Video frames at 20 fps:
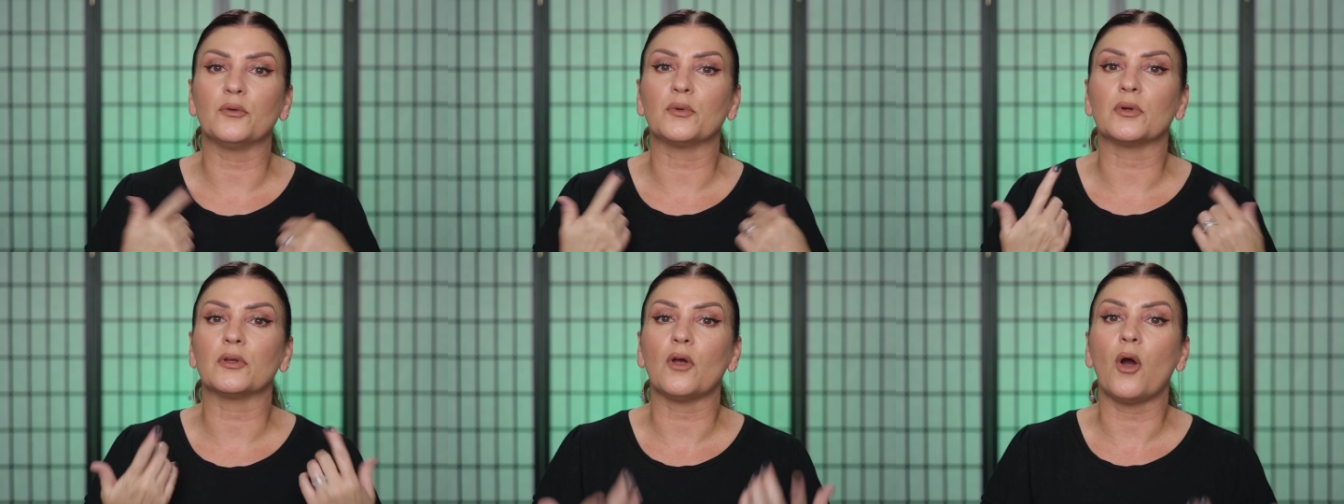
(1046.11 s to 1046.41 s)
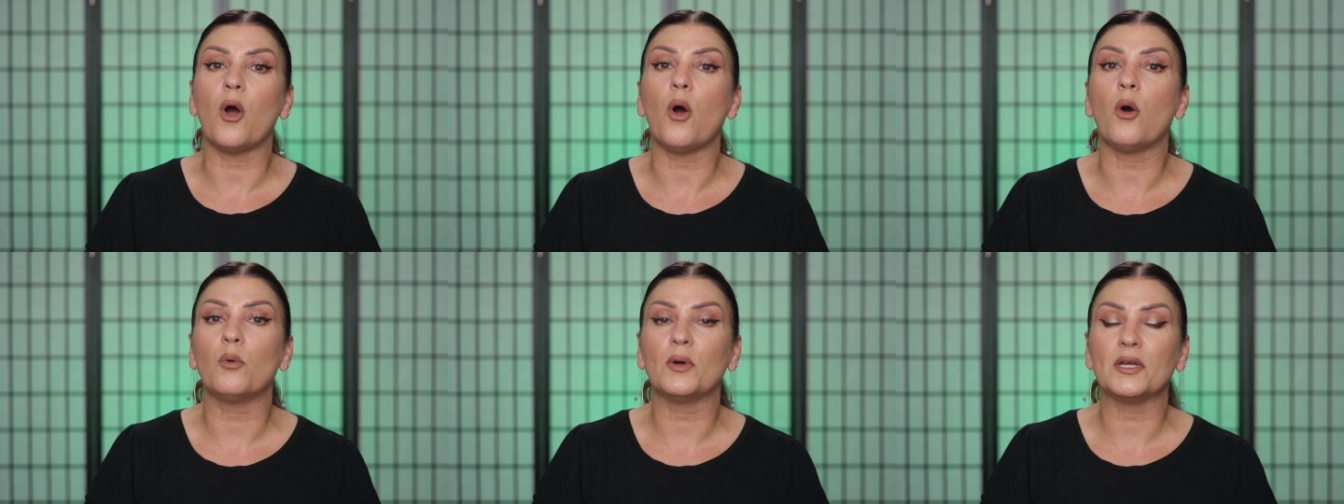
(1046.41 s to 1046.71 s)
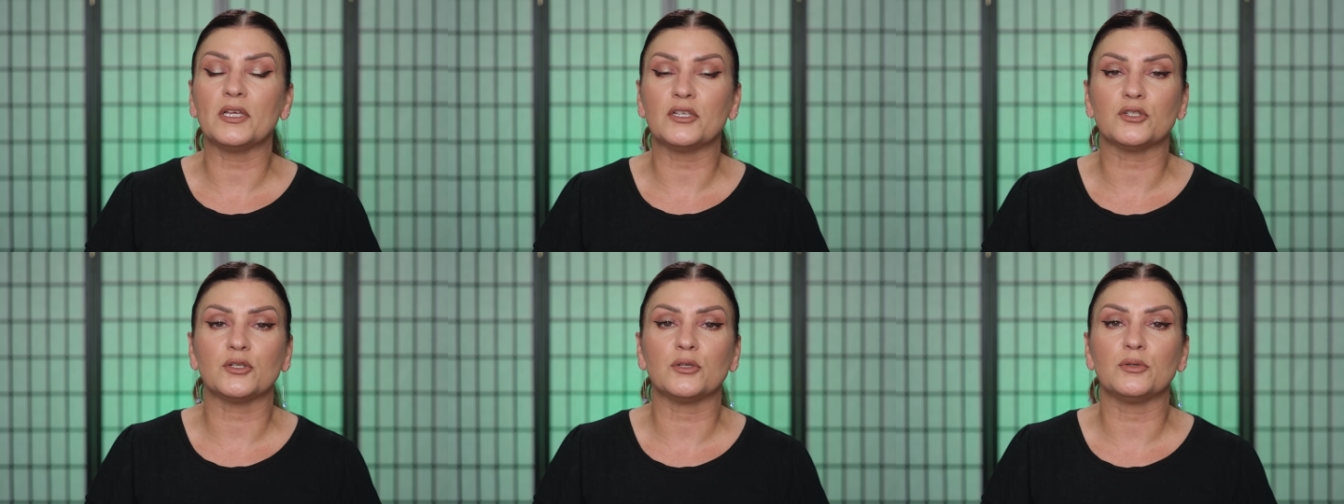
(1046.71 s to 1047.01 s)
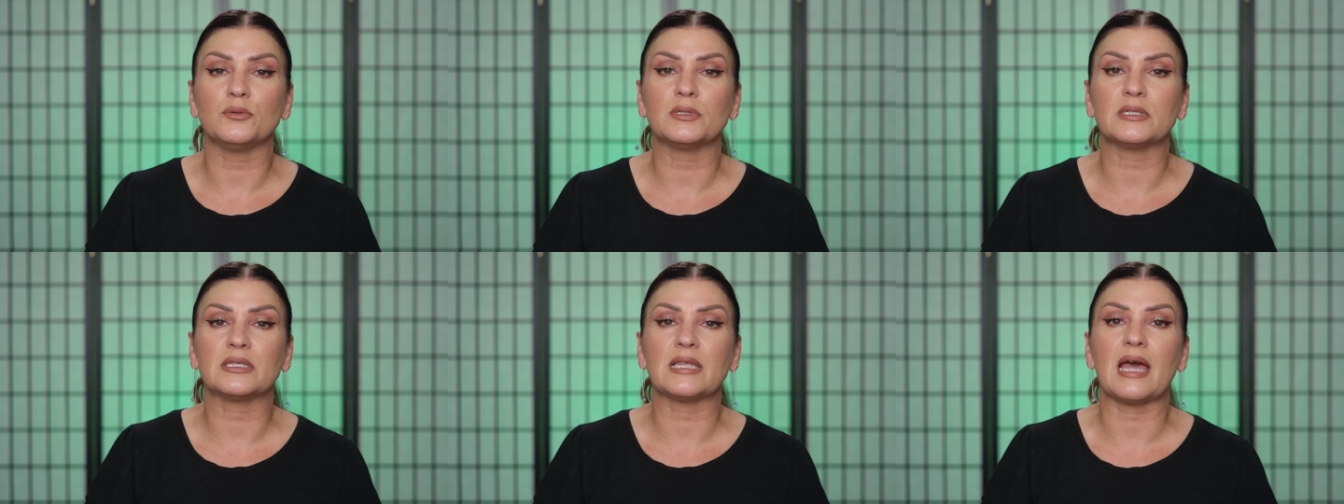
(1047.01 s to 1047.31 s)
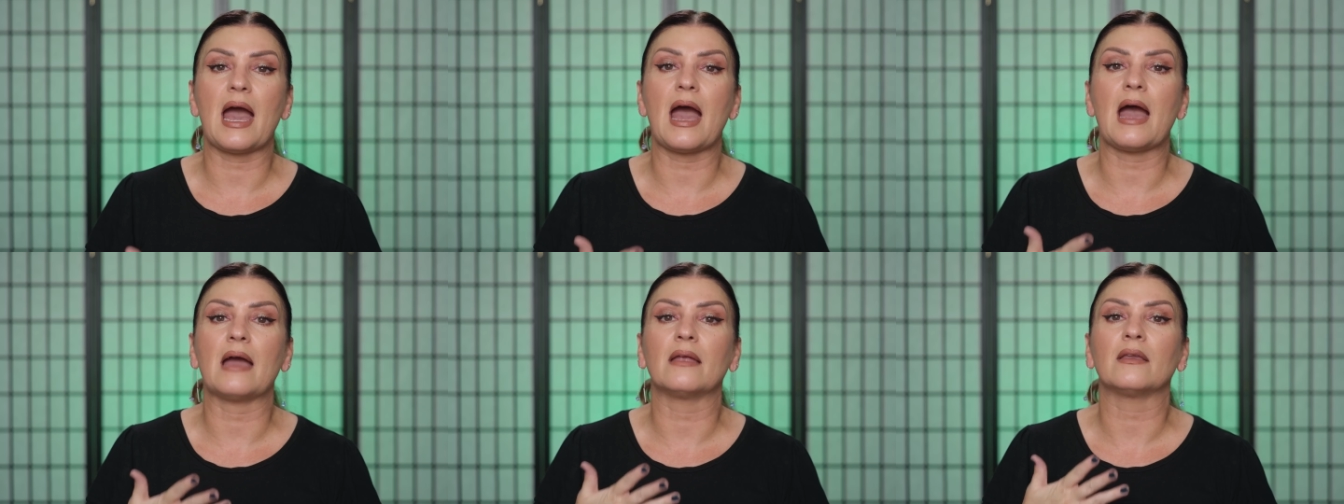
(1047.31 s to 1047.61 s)
You can always use
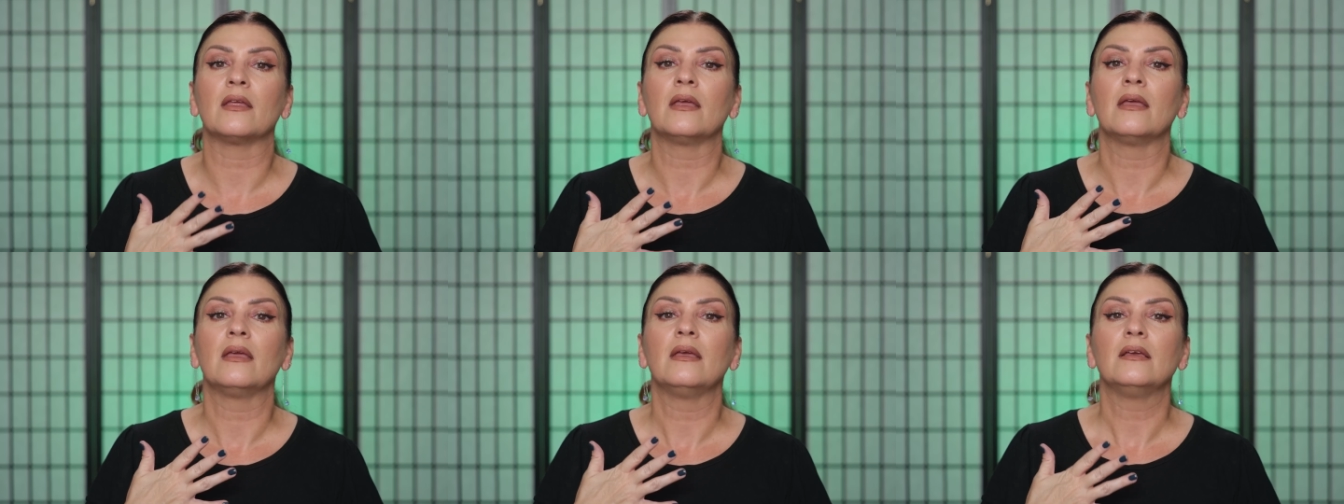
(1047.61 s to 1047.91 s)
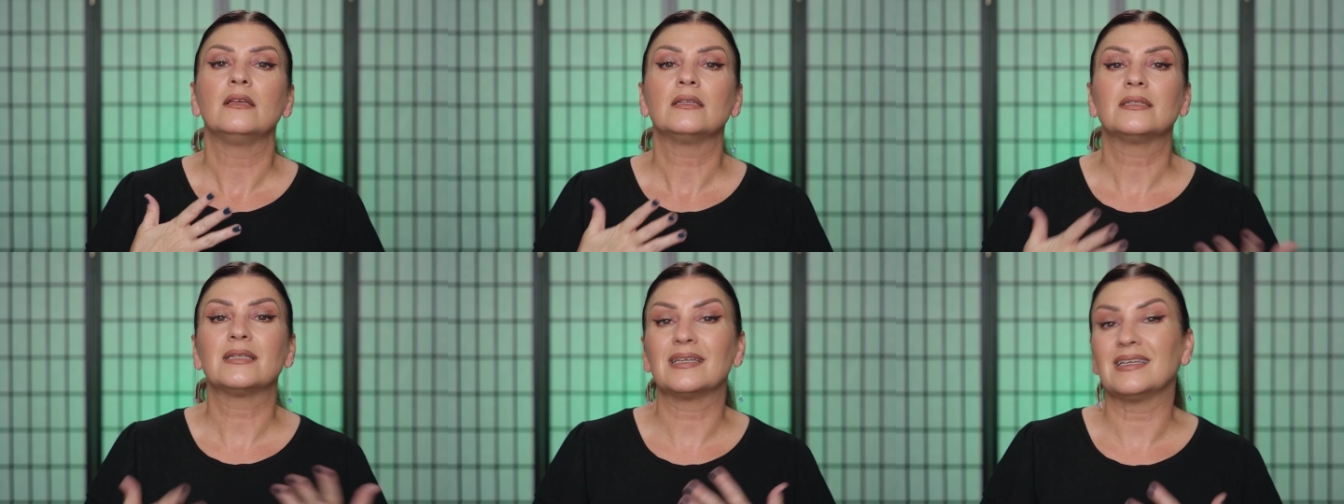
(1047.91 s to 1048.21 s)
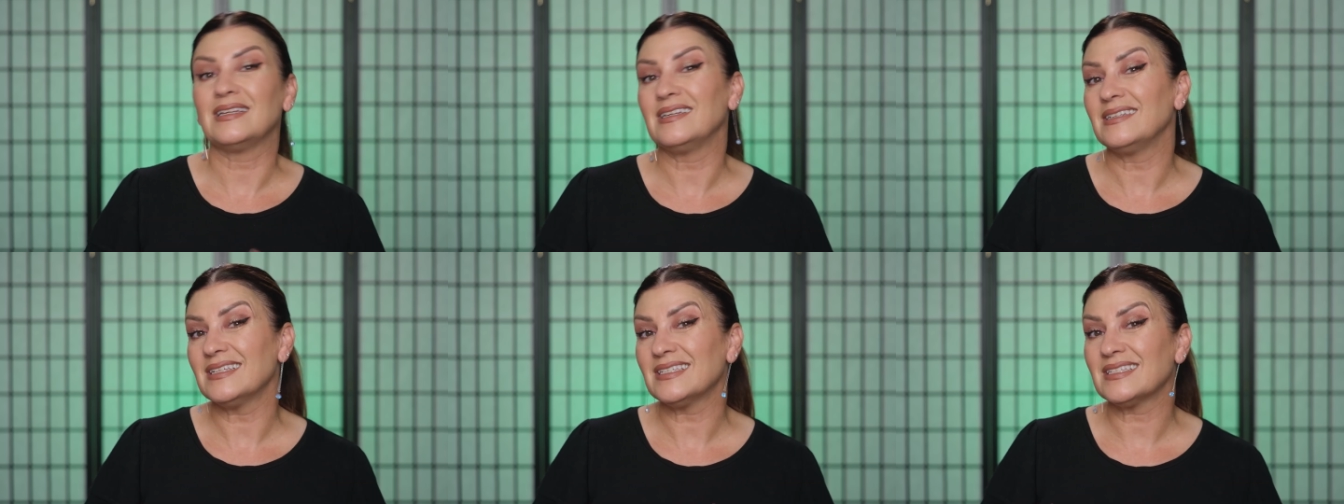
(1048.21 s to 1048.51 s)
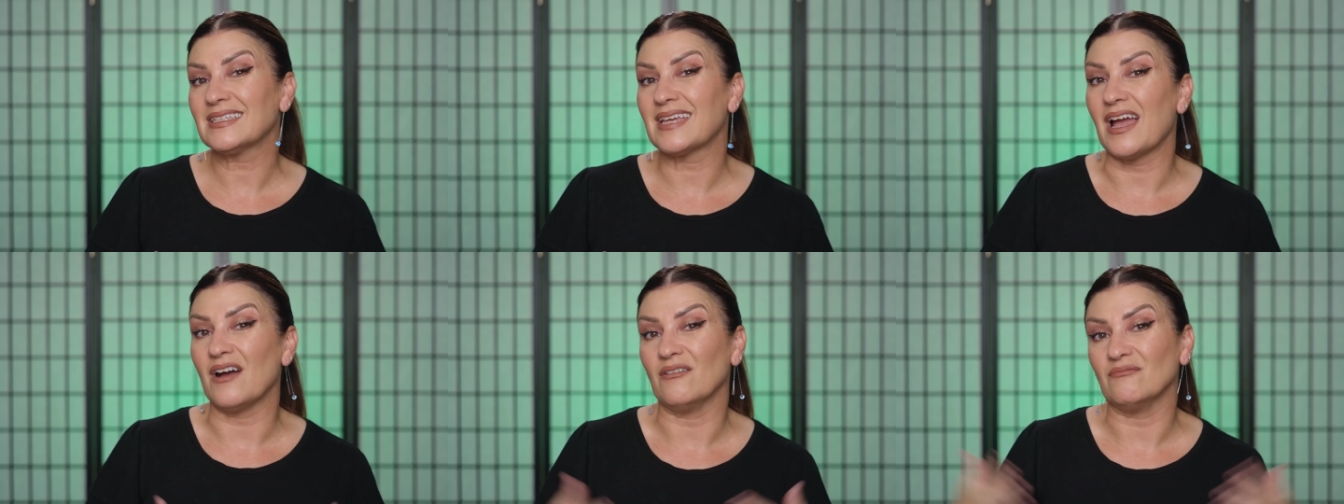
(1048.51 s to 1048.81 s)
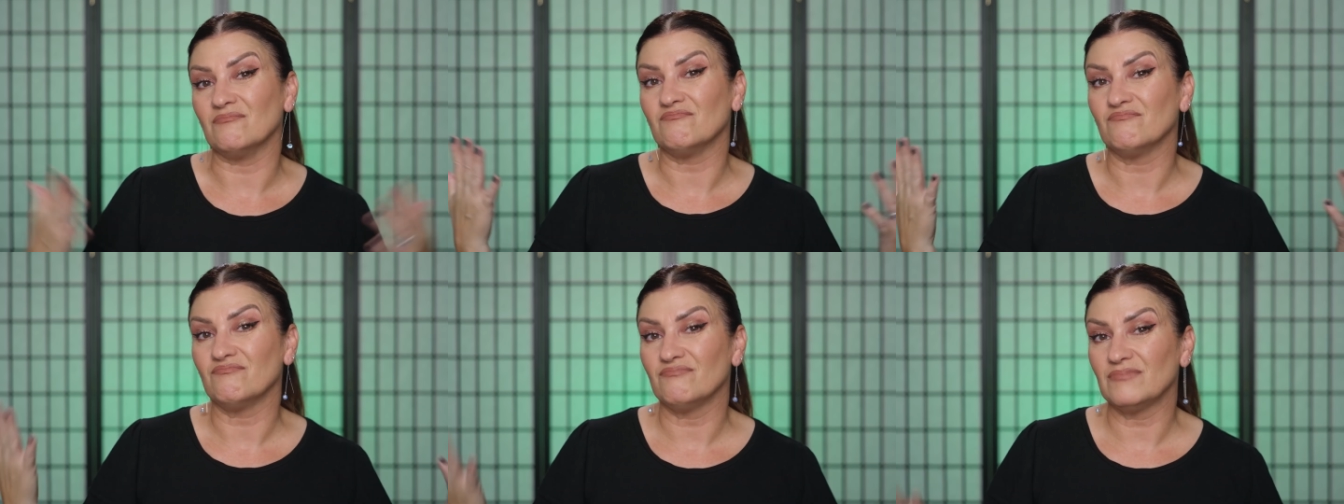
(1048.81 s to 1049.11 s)
that to get a discount